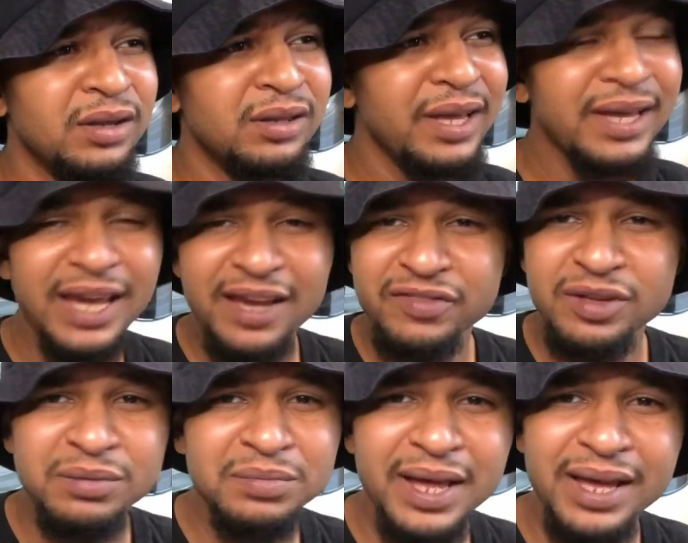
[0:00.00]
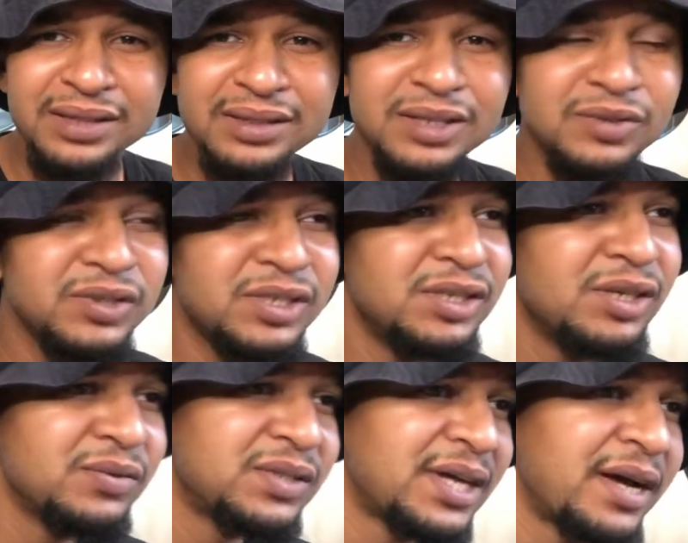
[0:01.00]
They gave them like little to
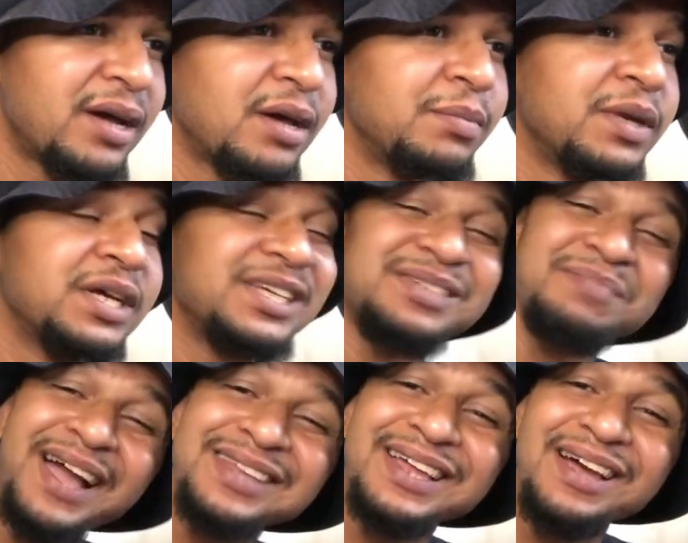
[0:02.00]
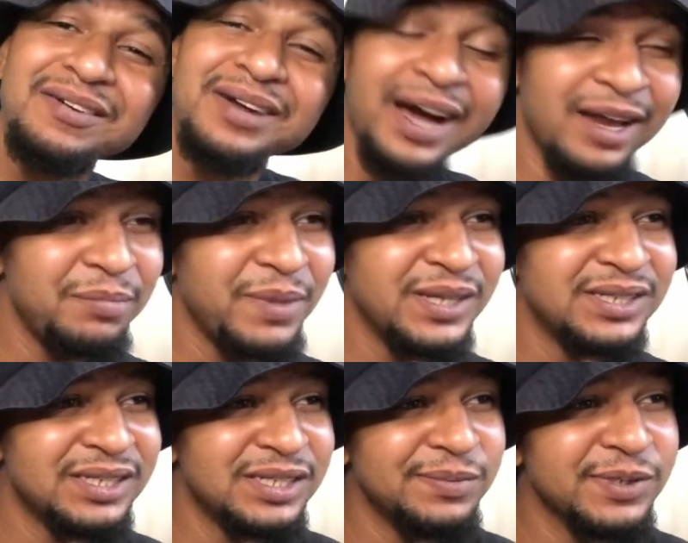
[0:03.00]
no time. SmackDown kind of makes
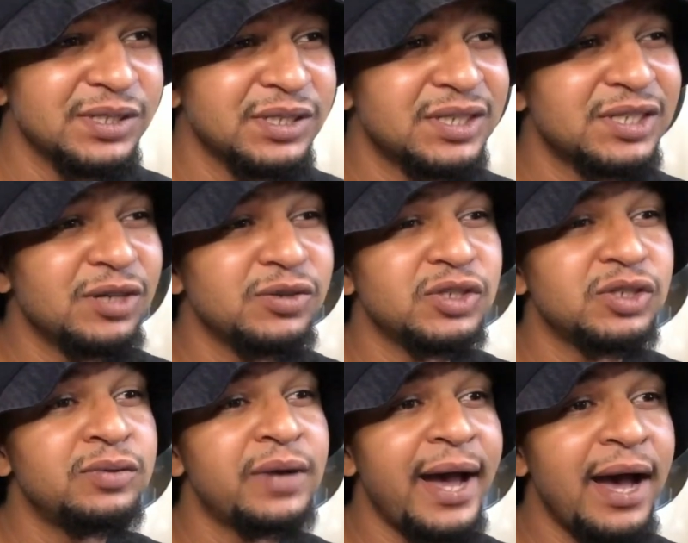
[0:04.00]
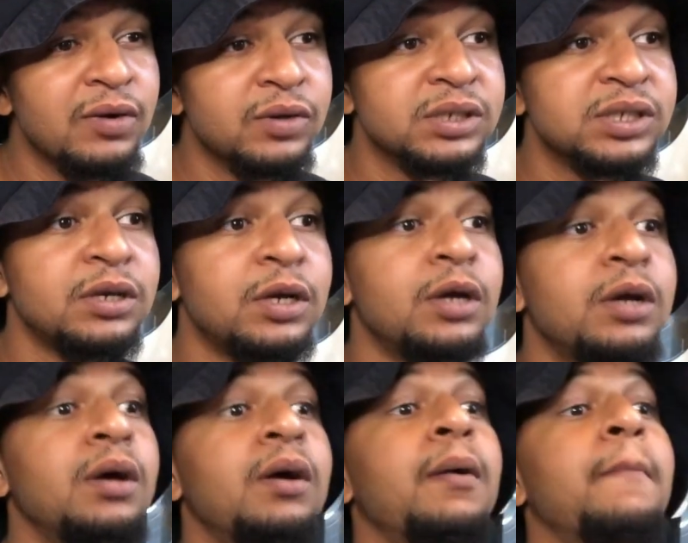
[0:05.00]
sense because the show's 2 hours,
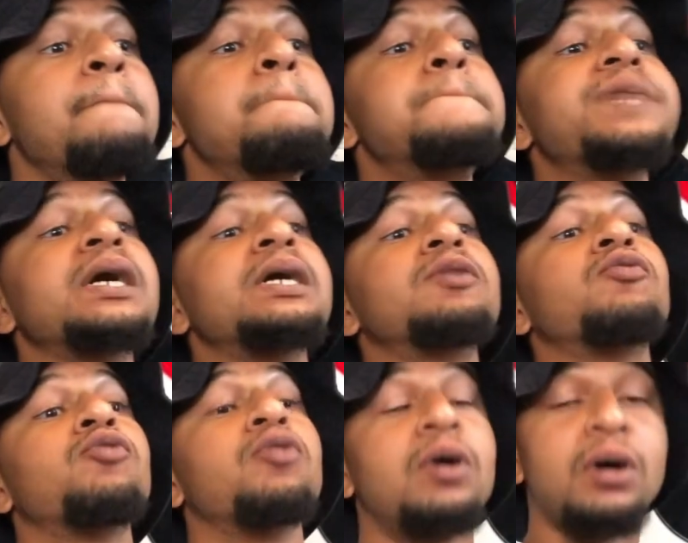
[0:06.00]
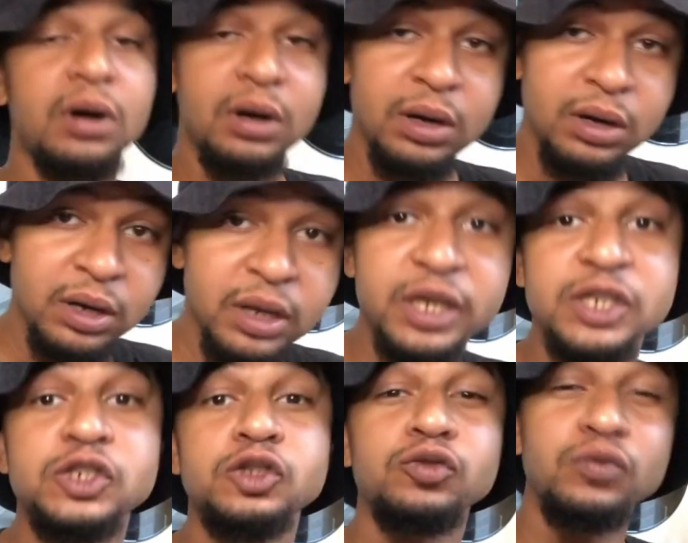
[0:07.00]
but Raw
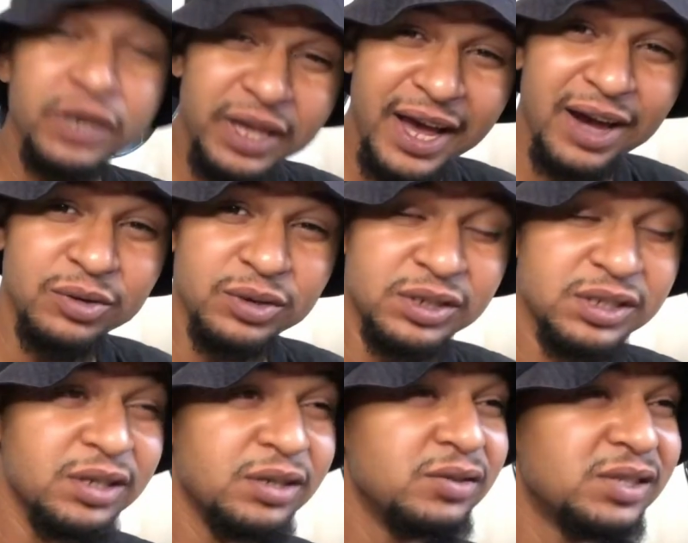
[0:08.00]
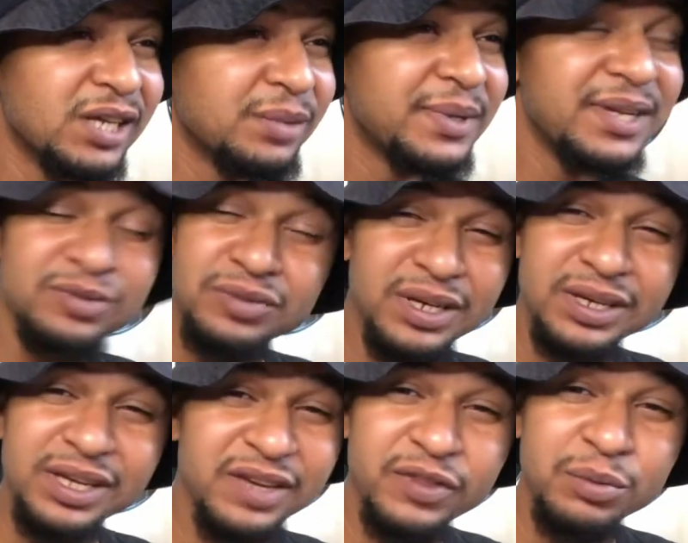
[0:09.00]
is 3 hours. You tell me that you can
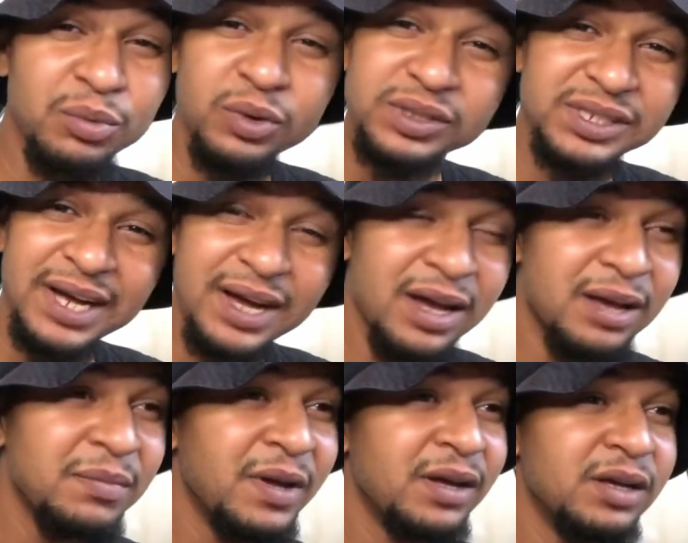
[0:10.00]
give them more time?